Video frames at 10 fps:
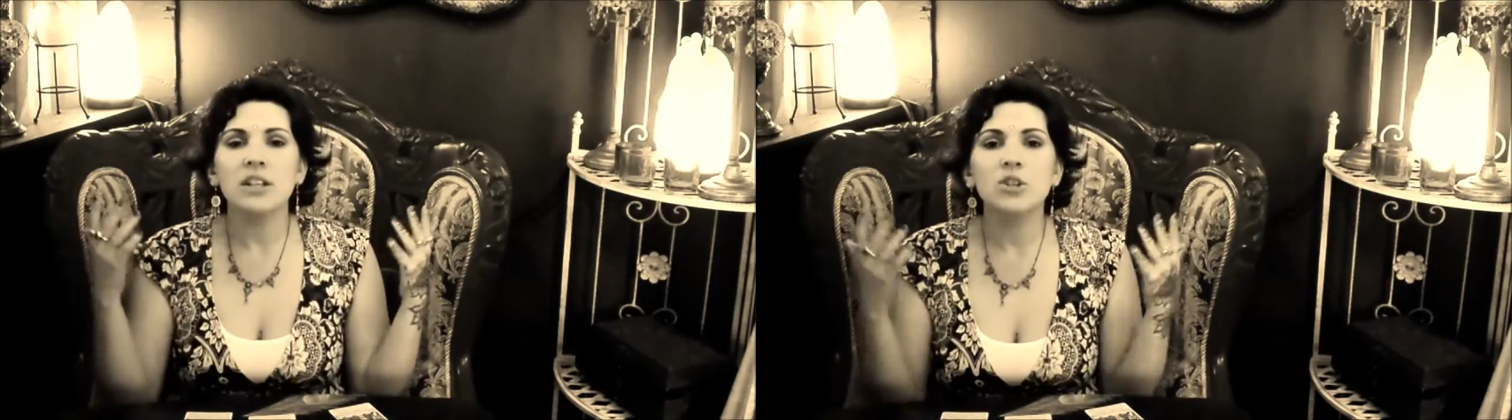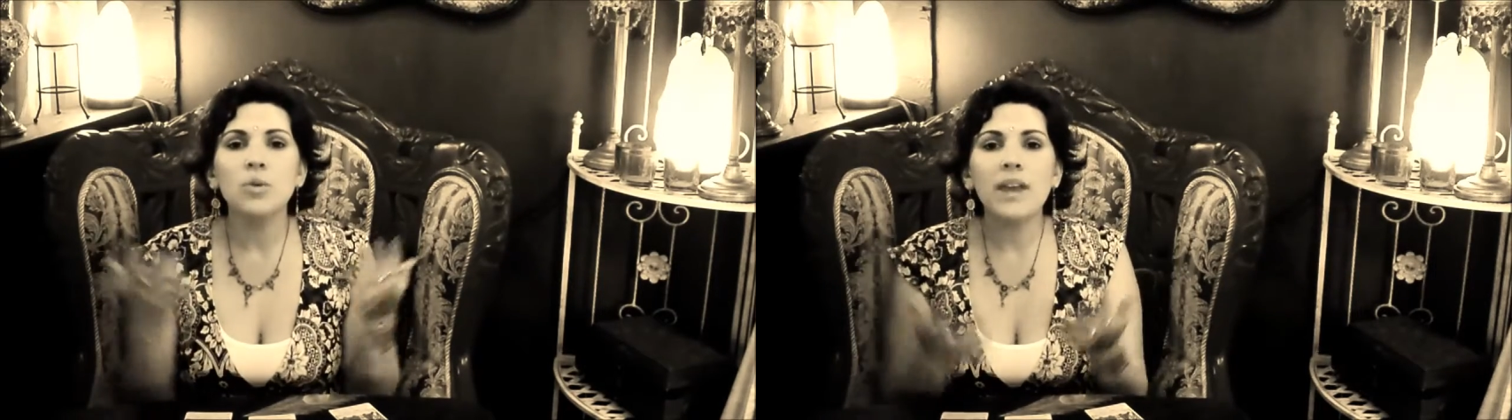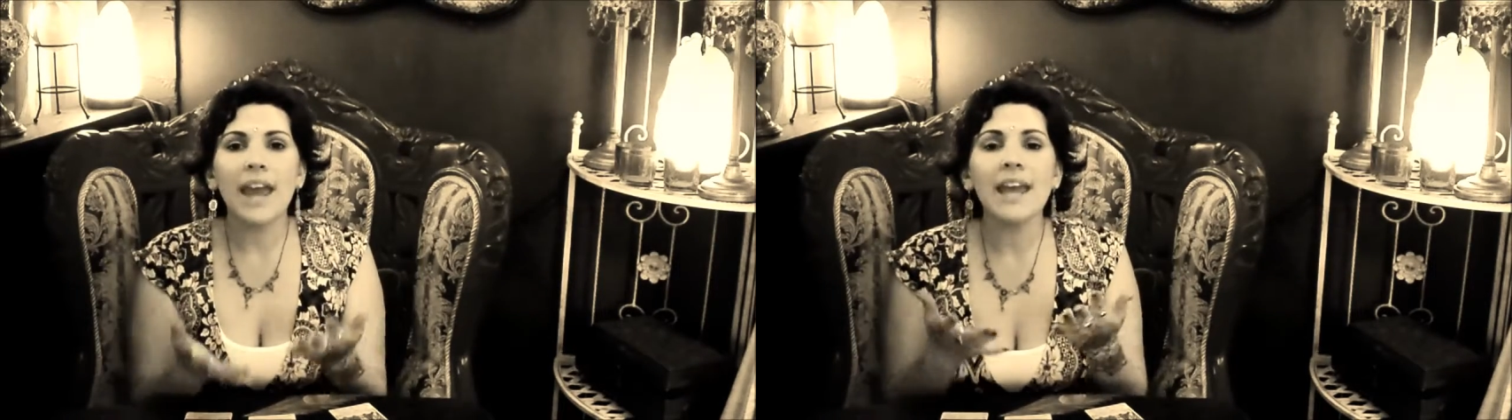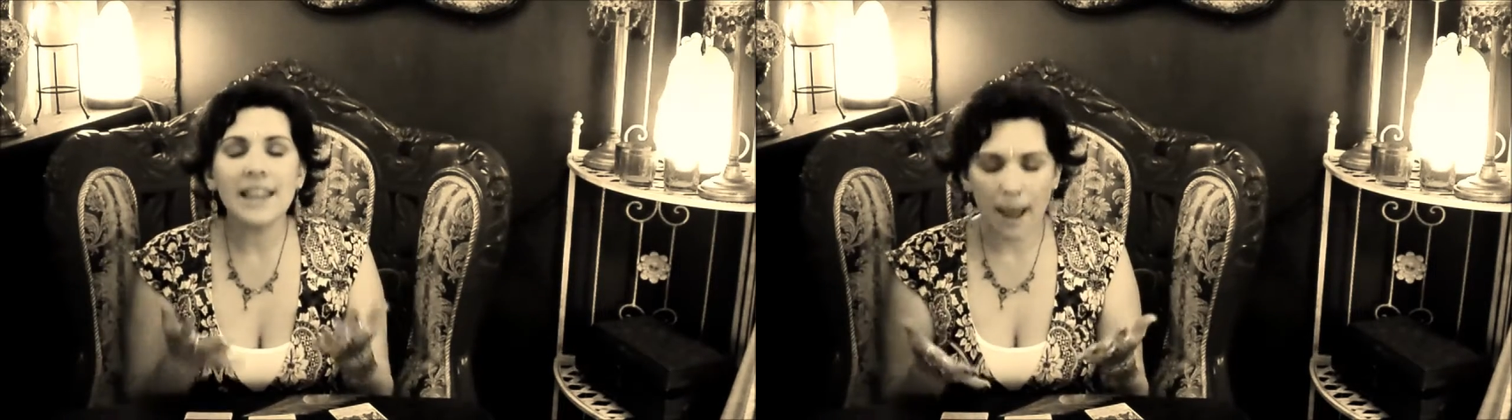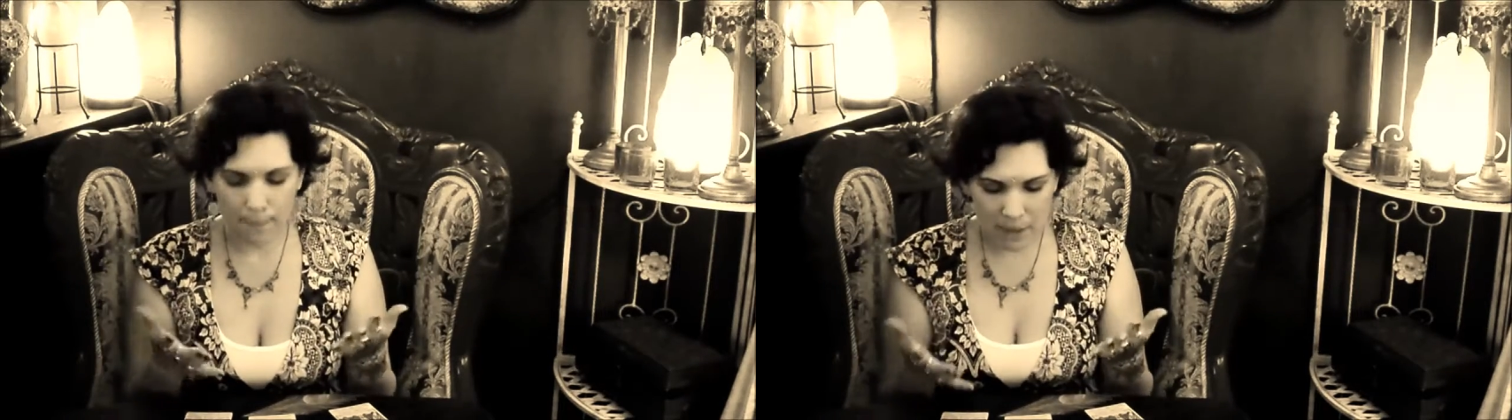to
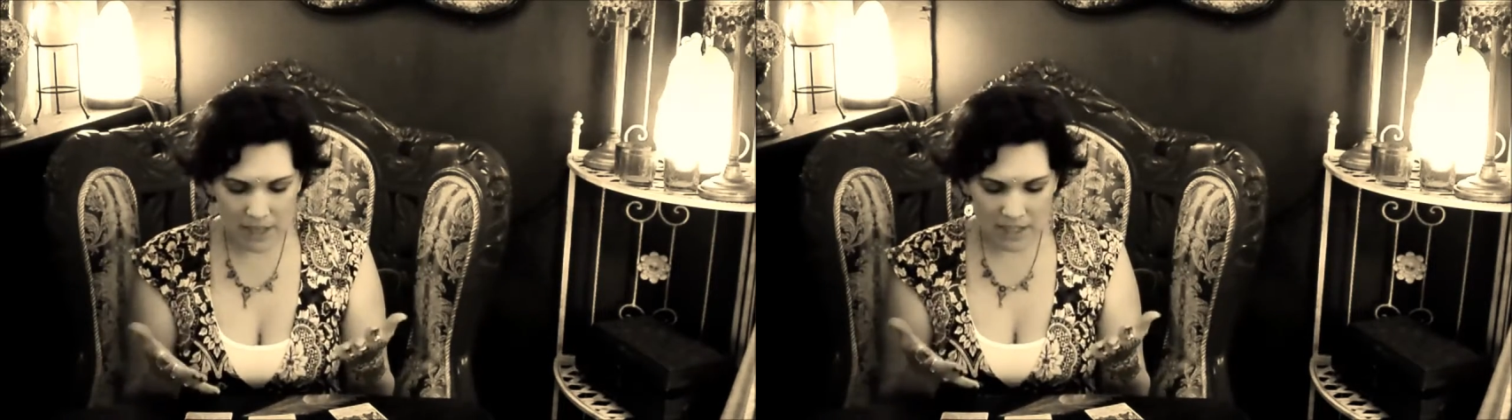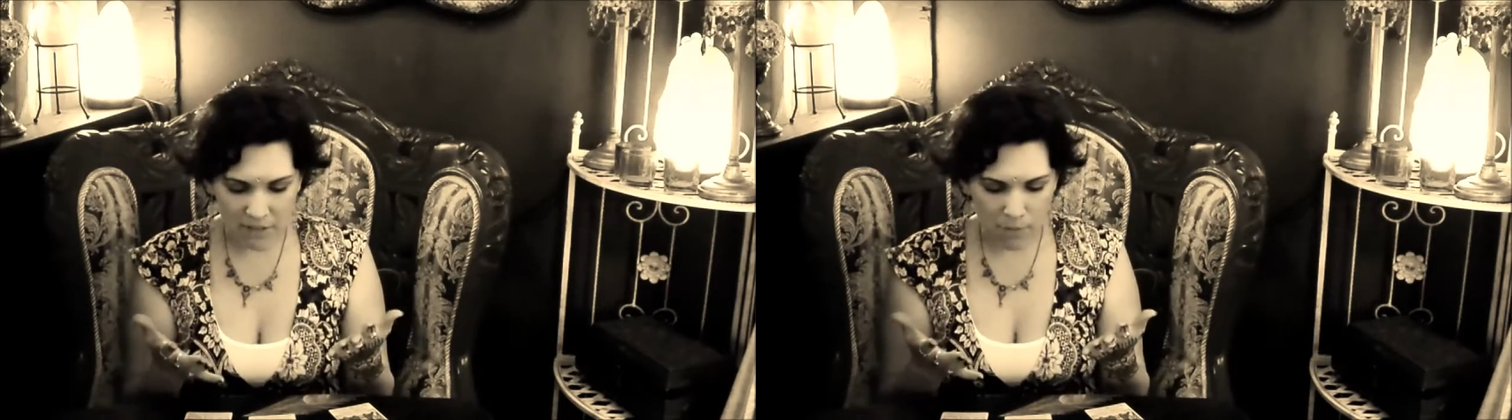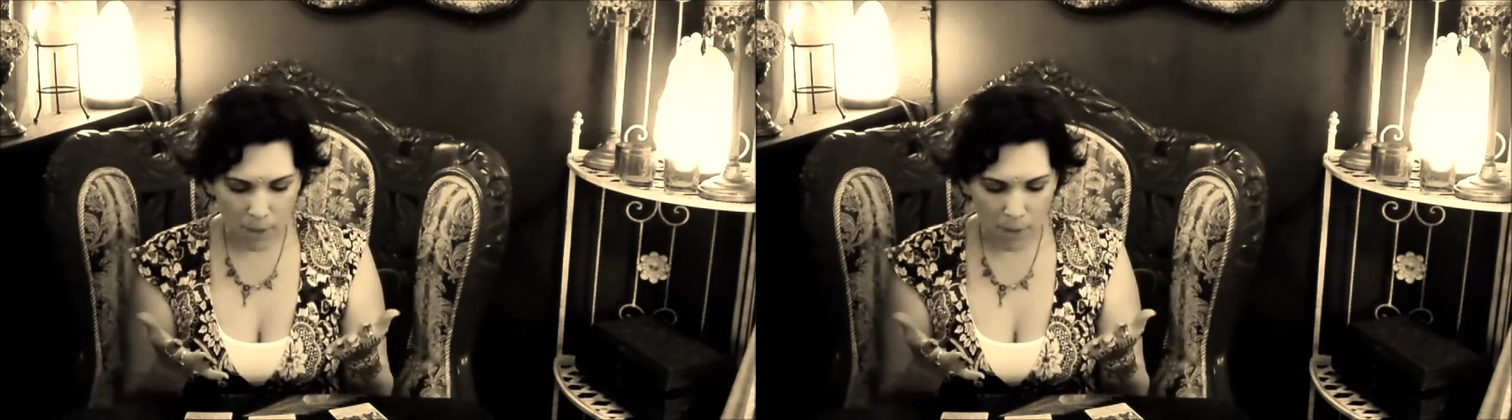gain that peace of